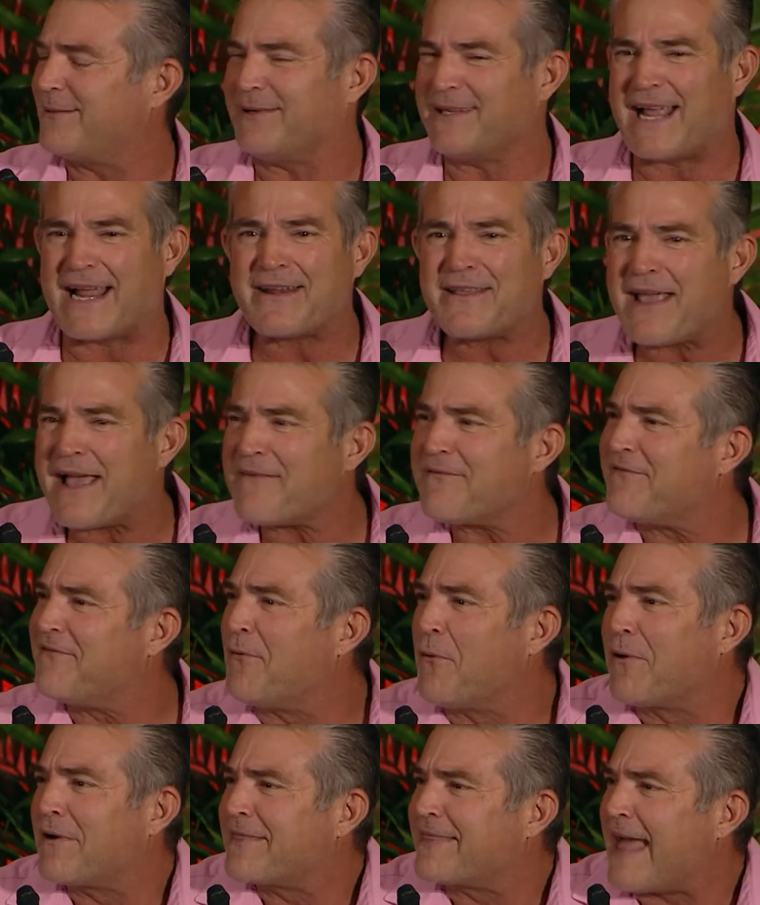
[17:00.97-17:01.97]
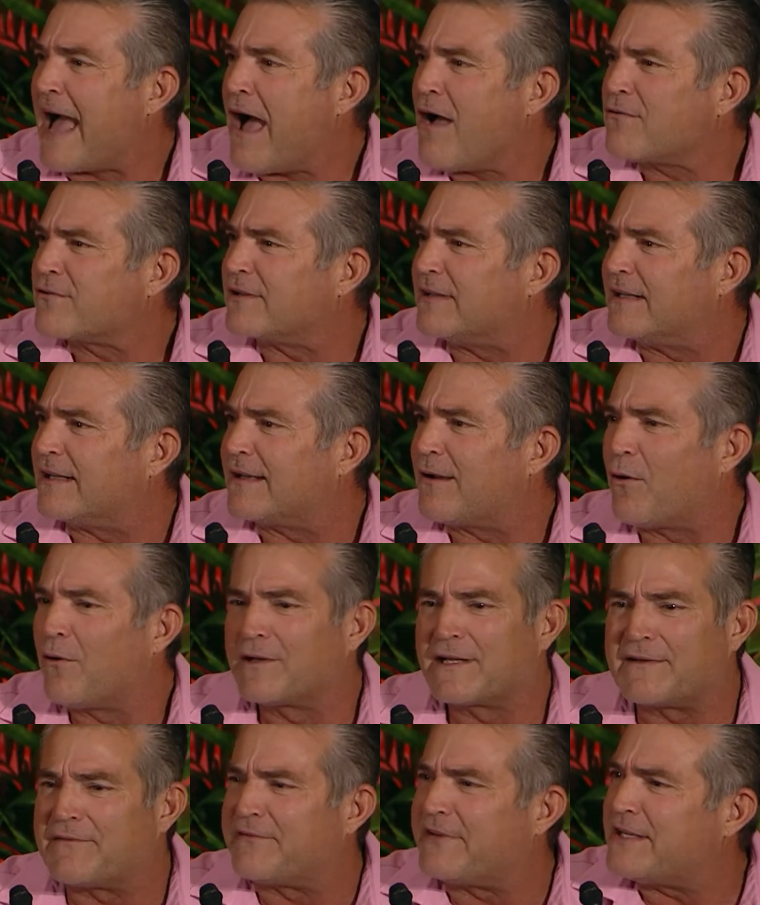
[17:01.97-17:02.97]
How do you have 4,000? The
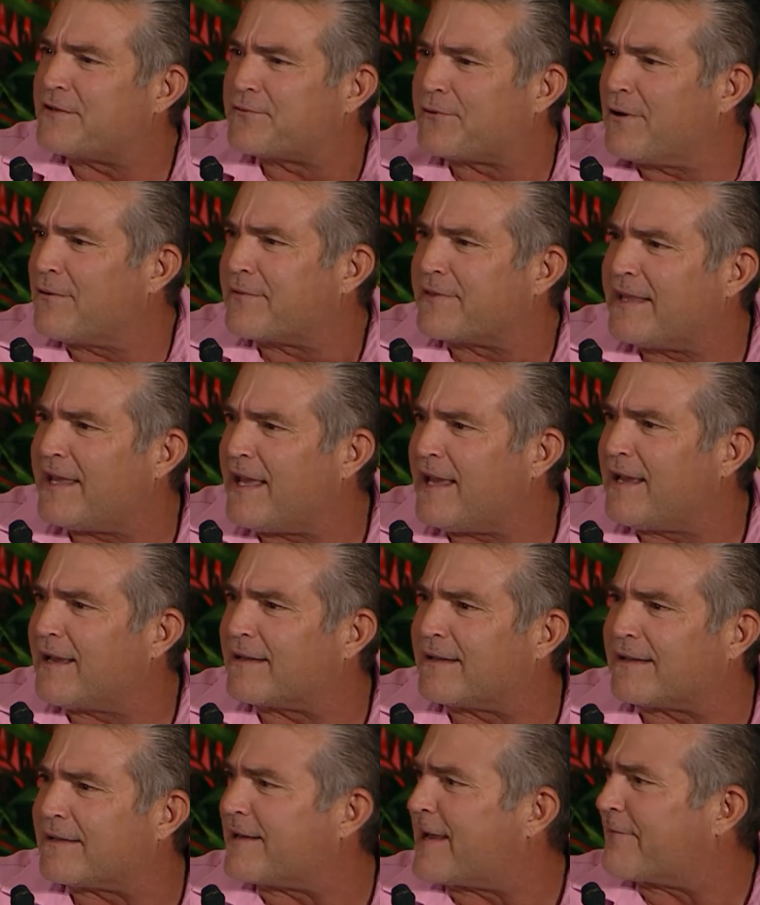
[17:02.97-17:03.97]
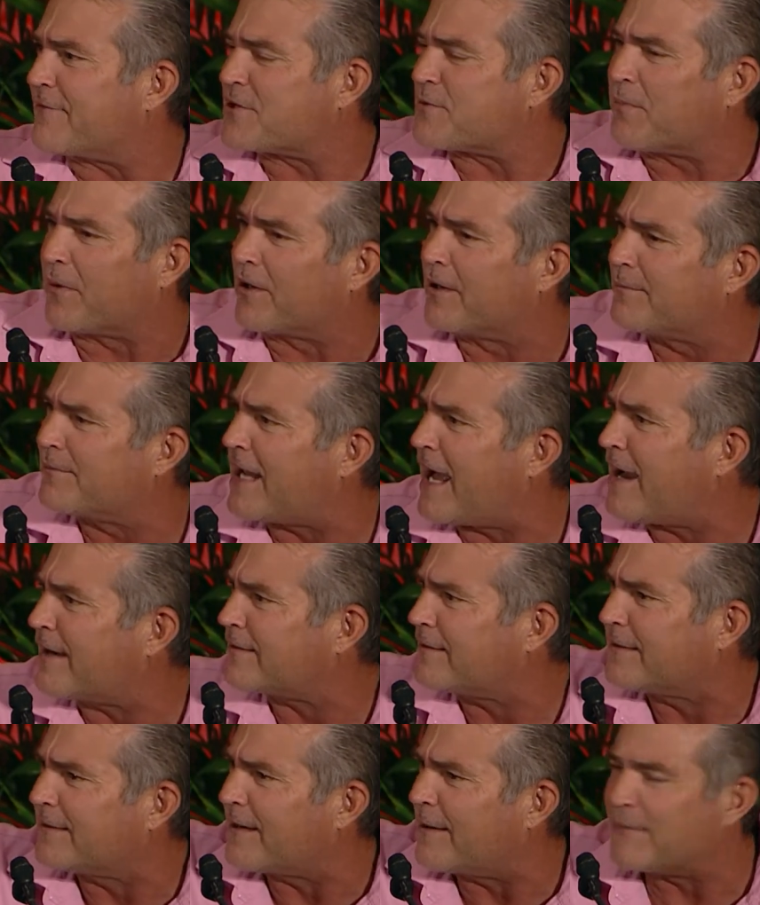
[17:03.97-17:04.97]
whole in vitro thing? Did you have a sperm
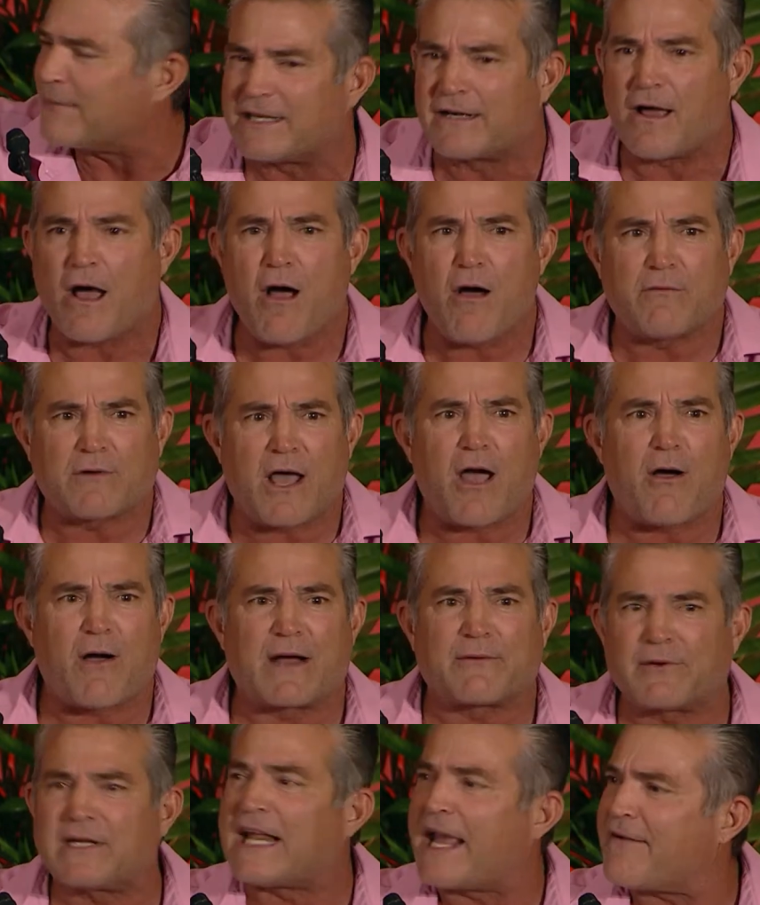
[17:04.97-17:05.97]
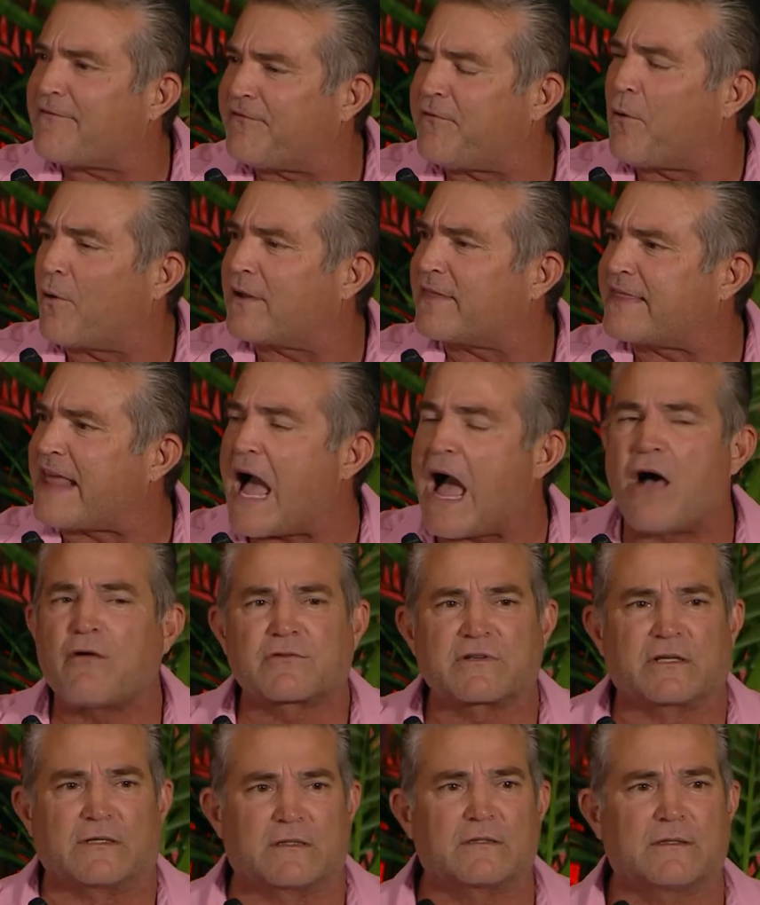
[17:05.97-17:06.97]
doctor? I no, I really have
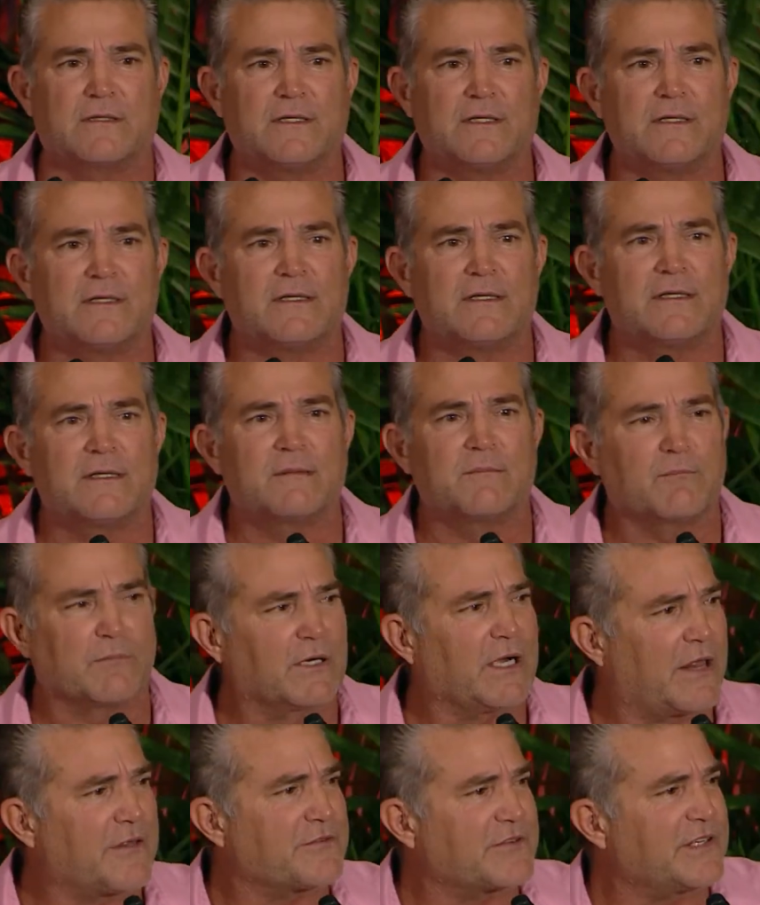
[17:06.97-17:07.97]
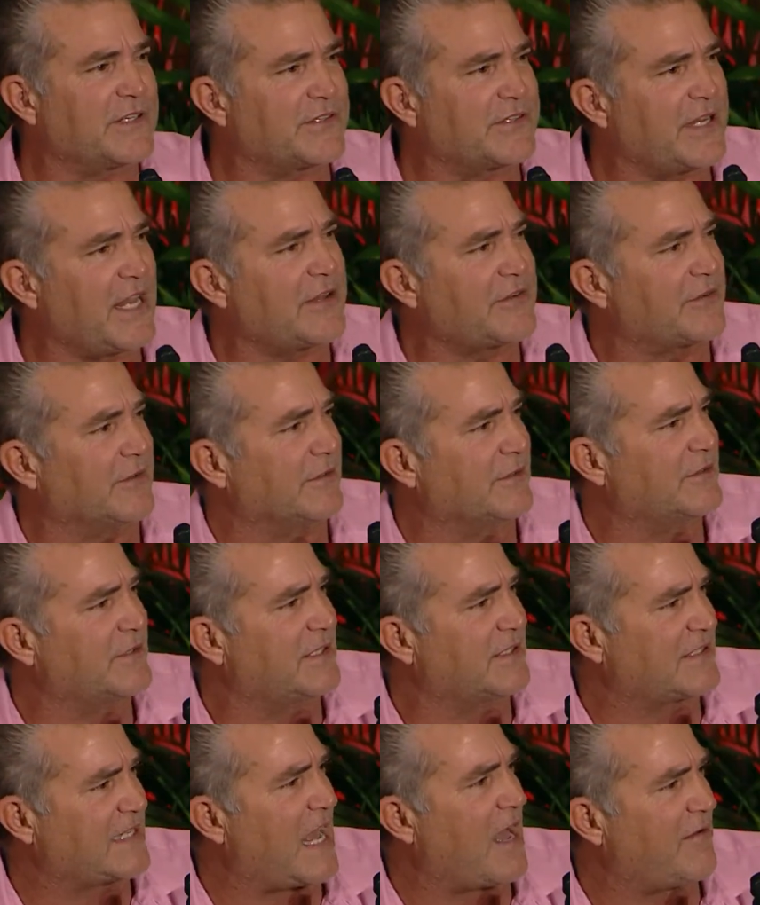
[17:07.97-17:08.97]
4,000 brothers and sisters
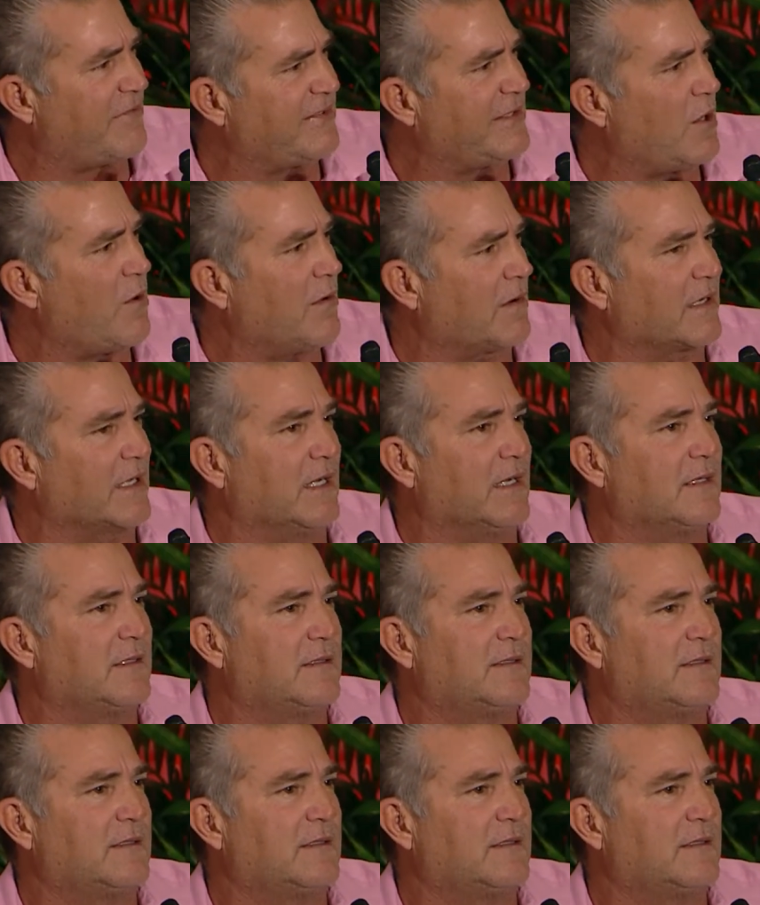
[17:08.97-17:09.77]
in South Florida.